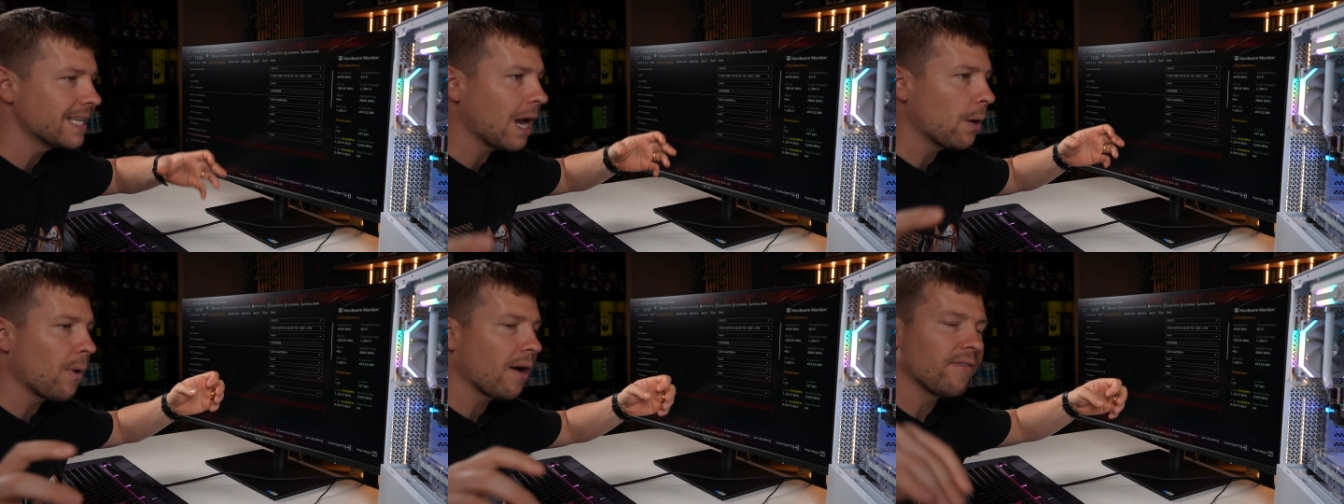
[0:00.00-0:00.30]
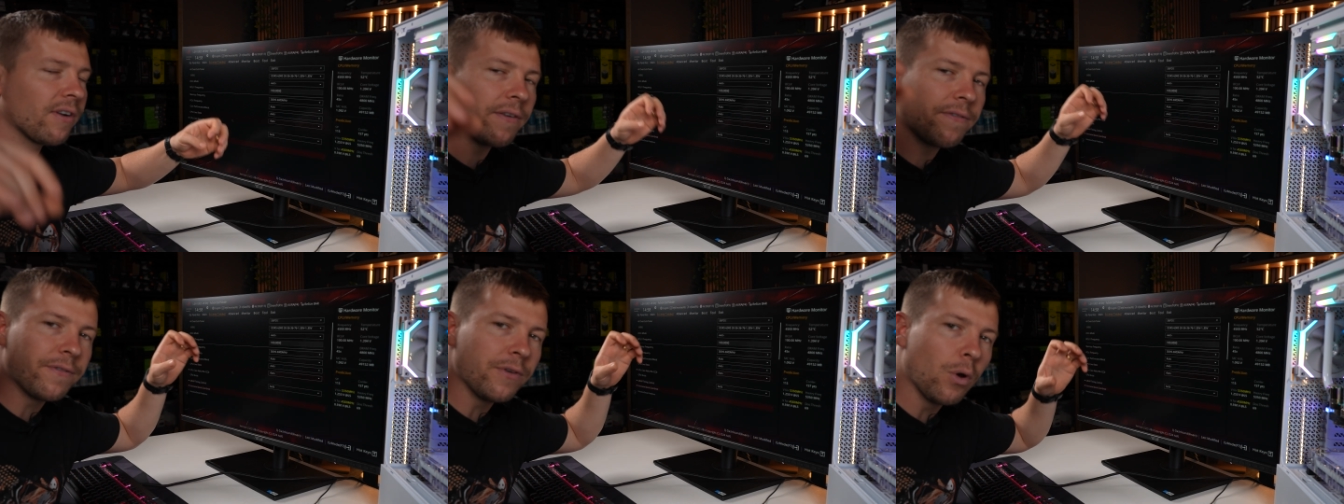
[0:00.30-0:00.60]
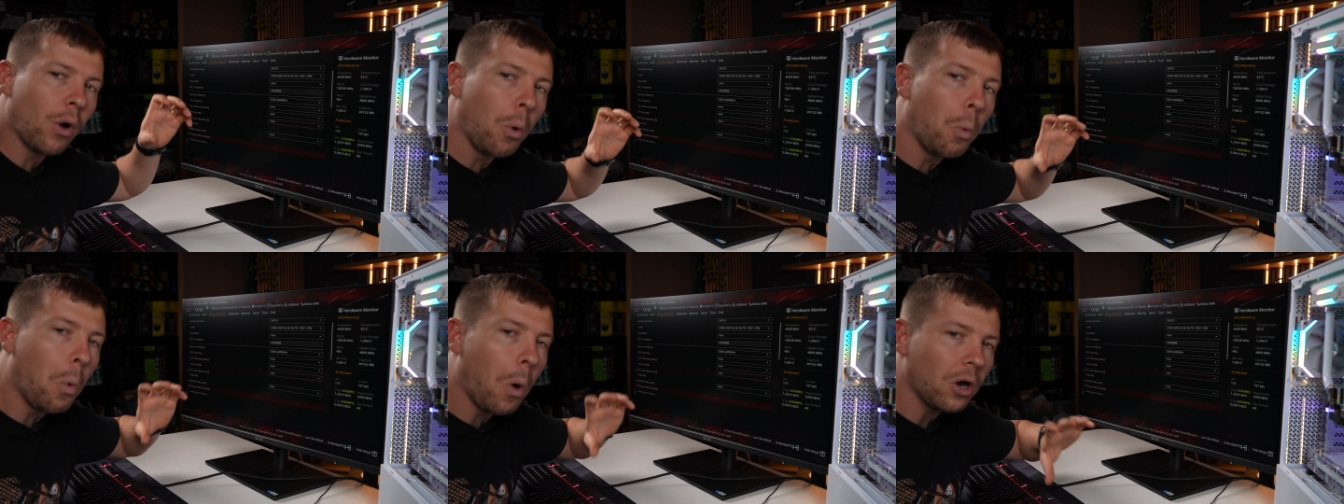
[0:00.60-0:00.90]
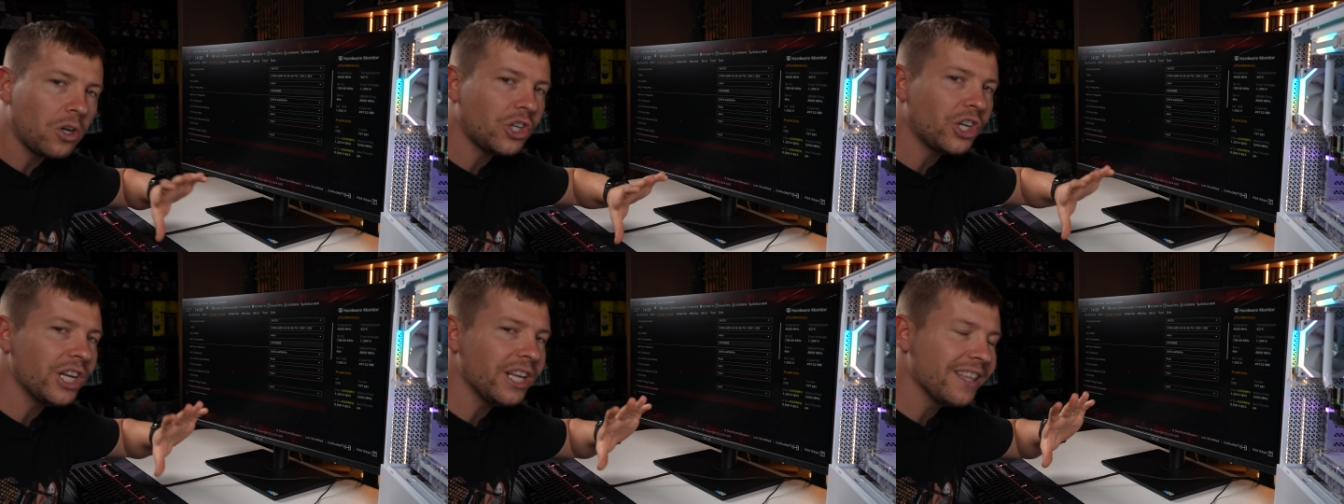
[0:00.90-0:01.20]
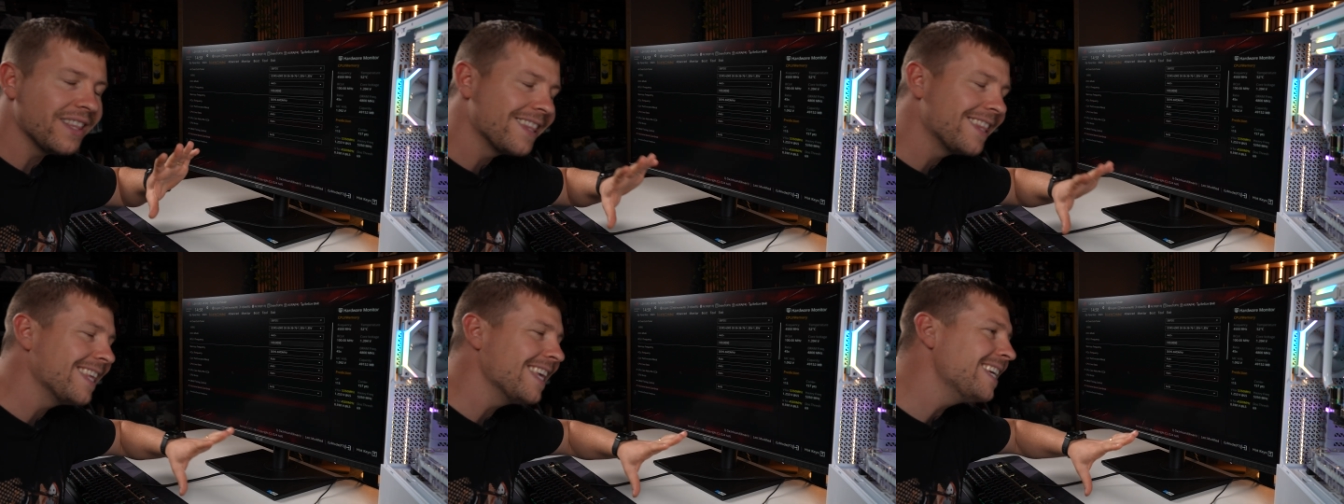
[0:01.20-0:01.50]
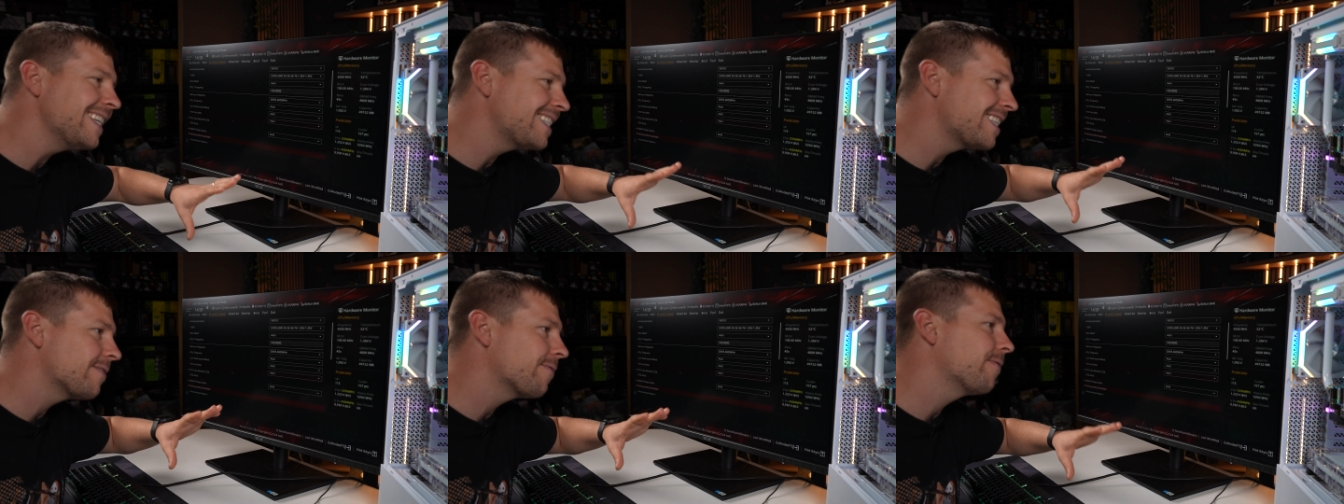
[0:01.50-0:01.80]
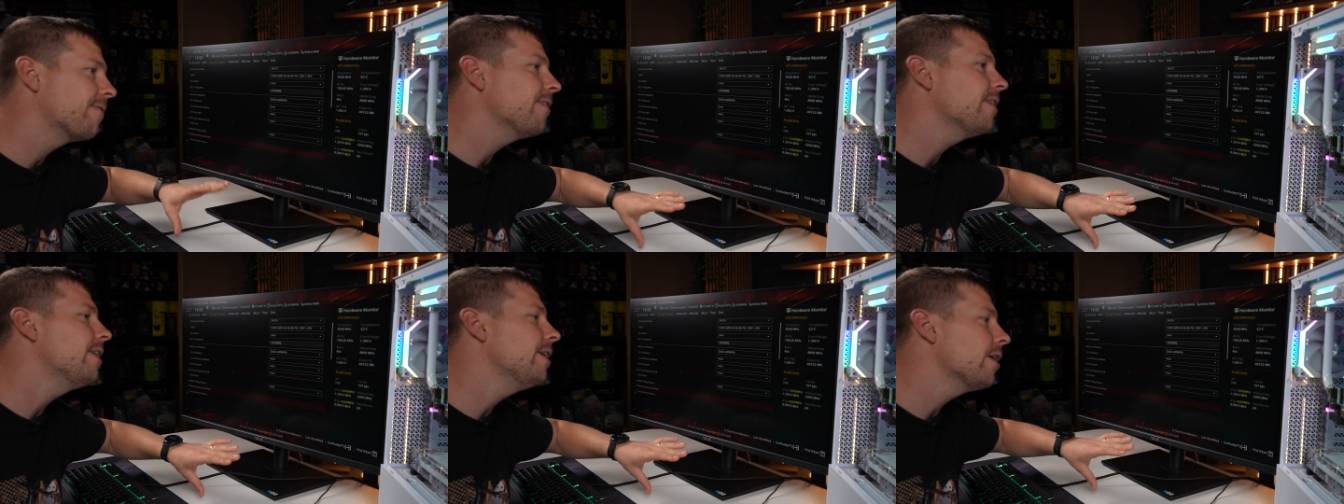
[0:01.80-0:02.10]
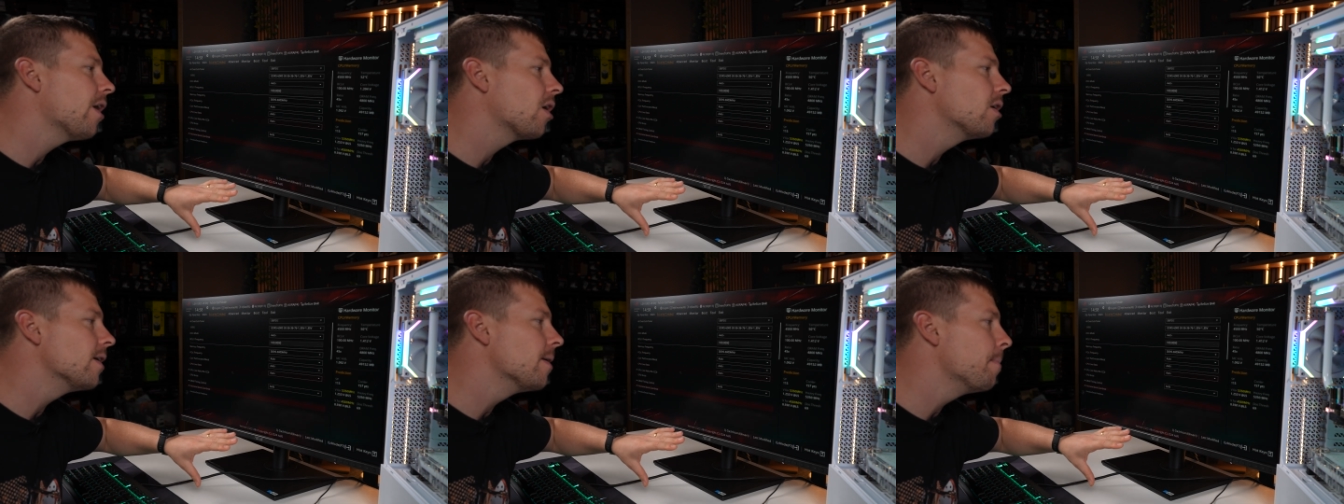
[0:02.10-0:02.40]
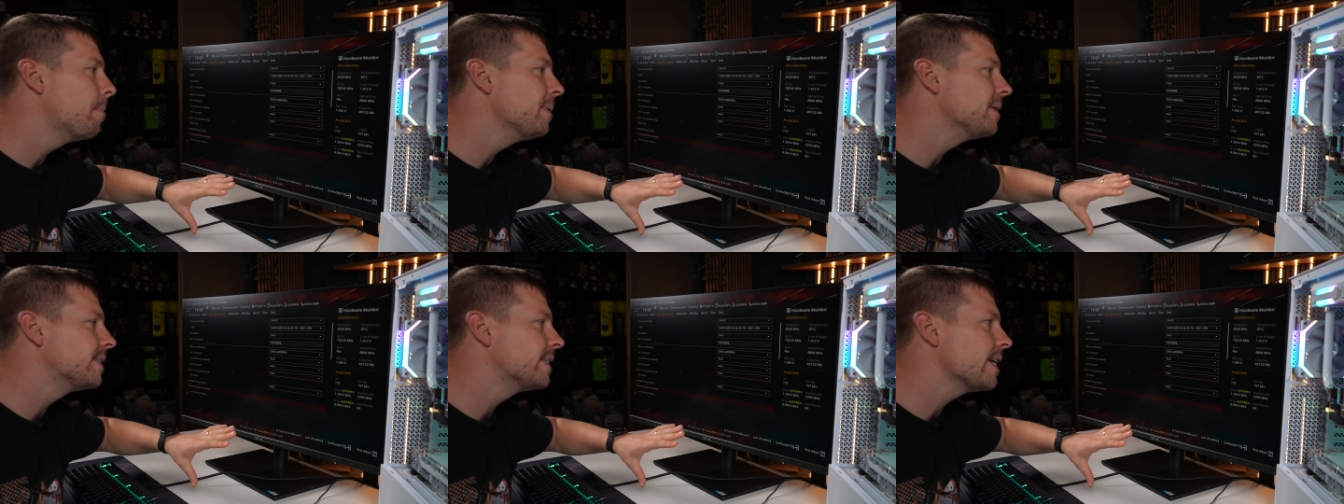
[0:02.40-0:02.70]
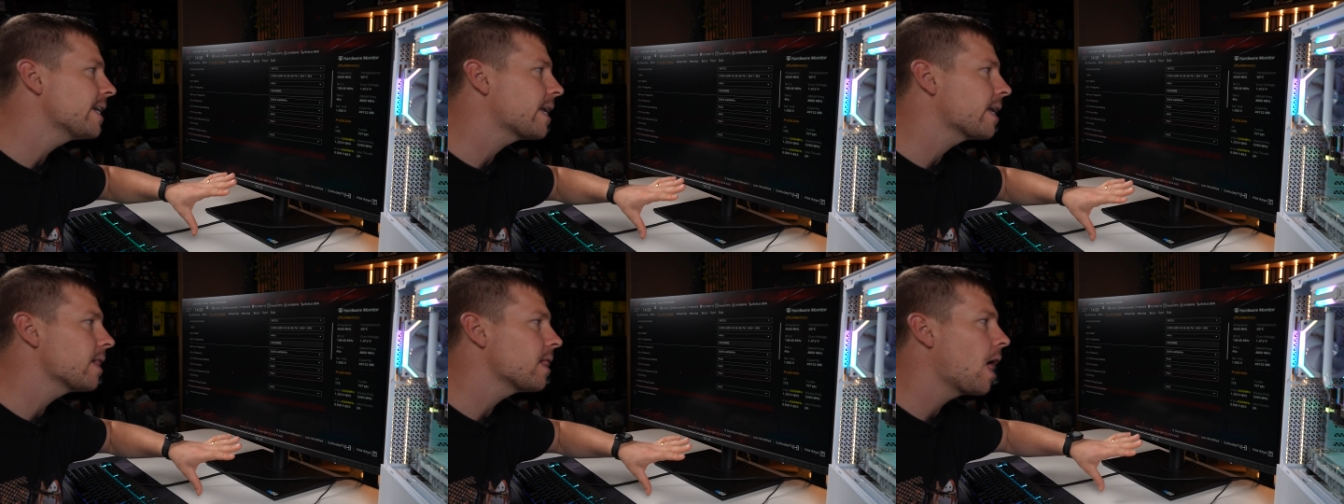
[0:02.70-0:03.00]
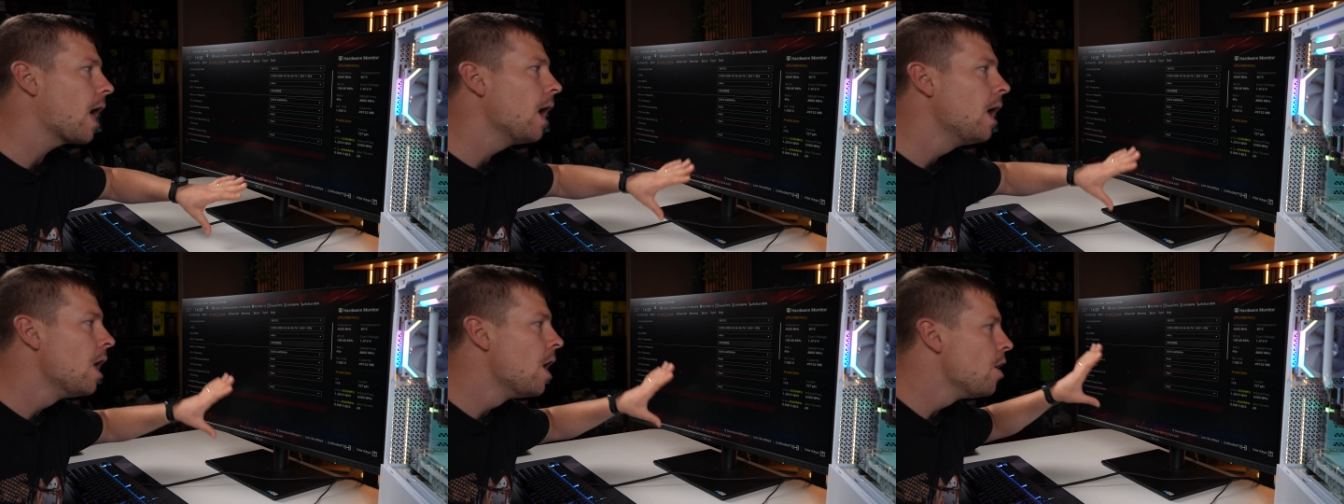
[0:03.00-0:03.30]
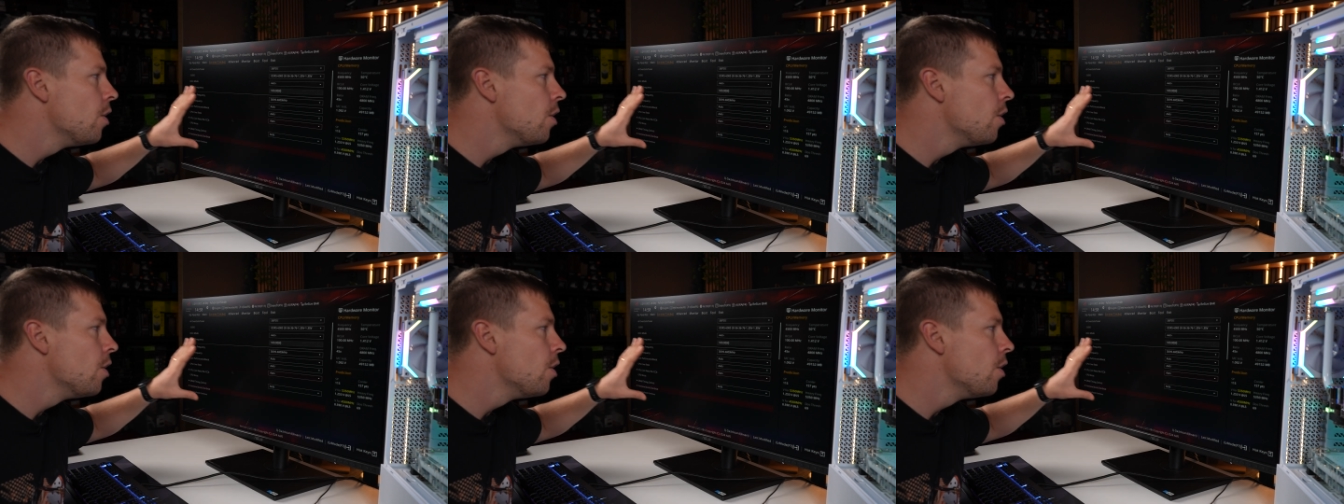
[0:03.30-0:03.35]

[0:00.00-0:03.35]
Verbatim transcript: However, if you are watching this video in particular,